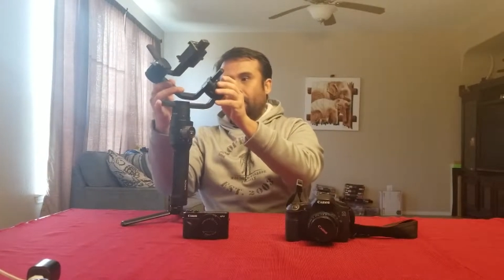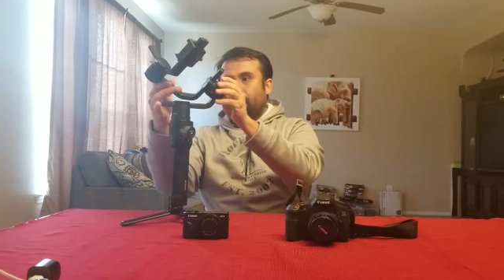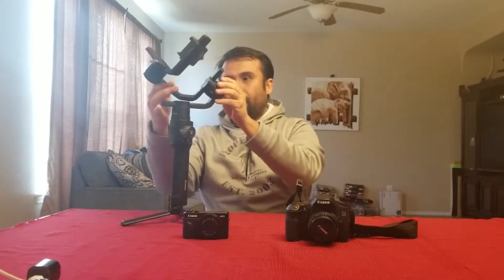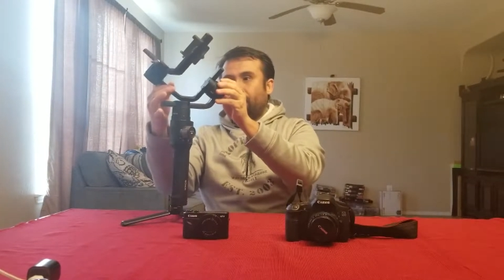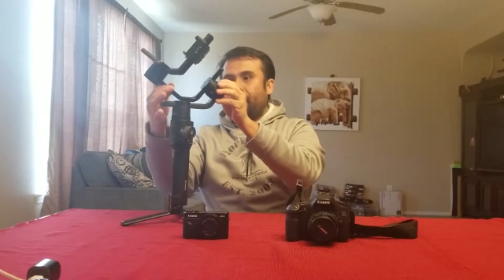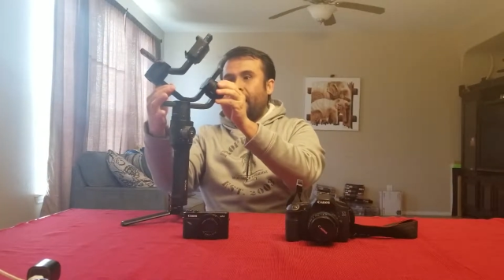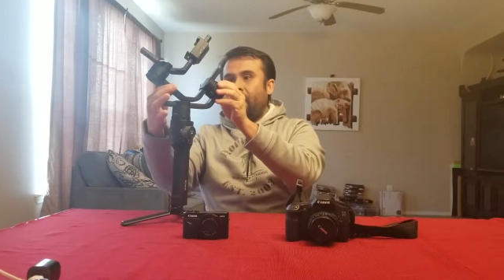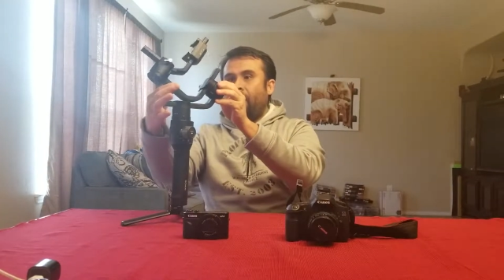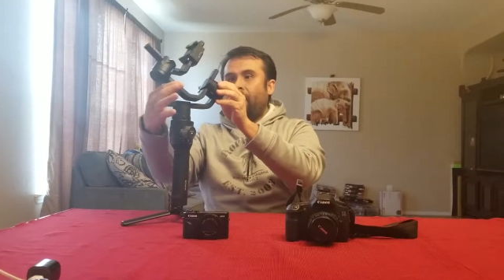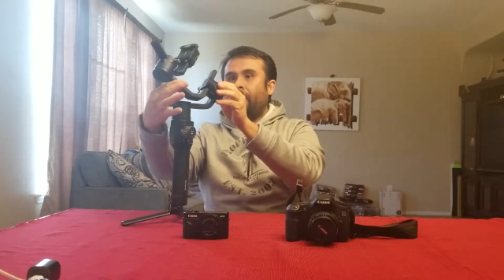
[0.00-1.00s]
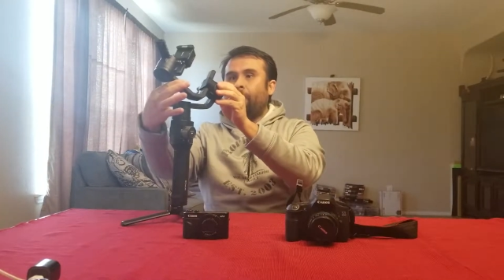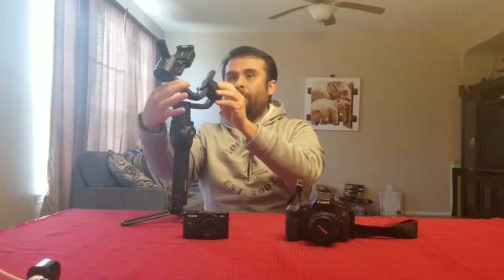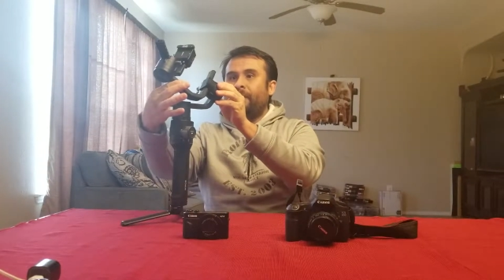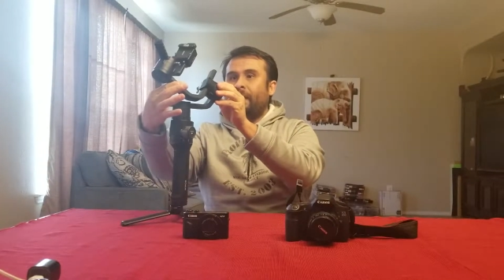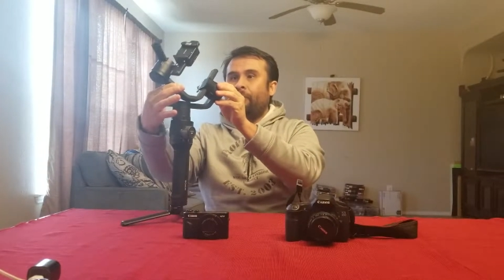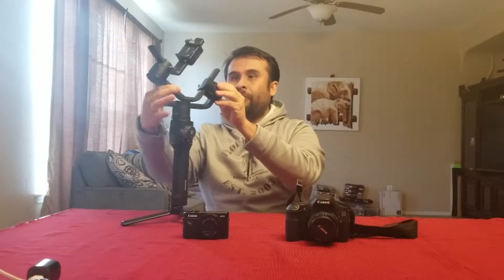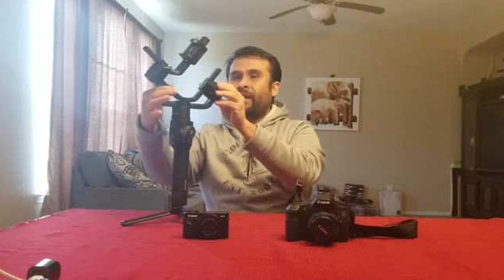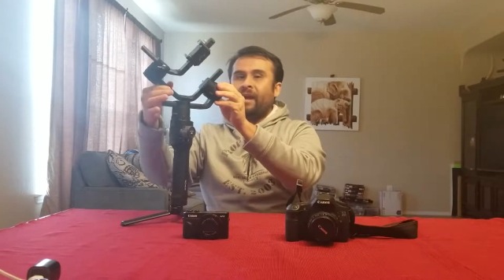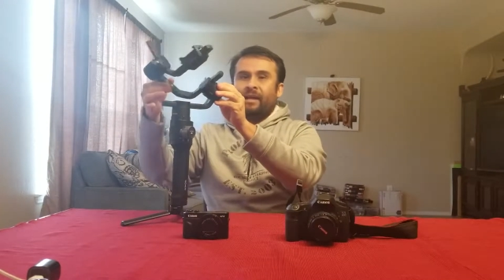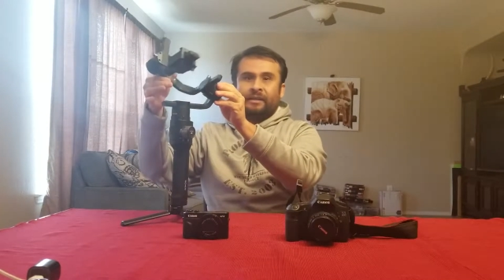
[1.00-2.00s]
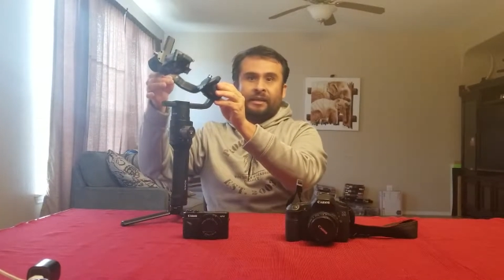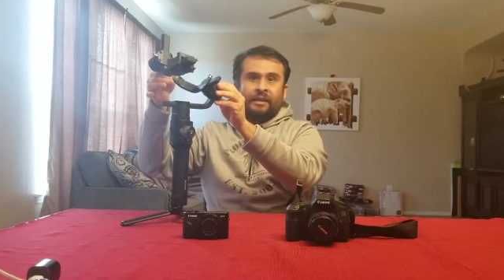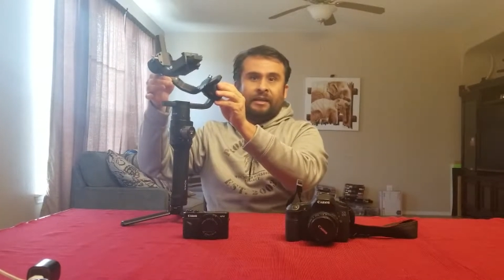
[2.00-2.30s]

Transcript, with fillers: So now it will be able to cat.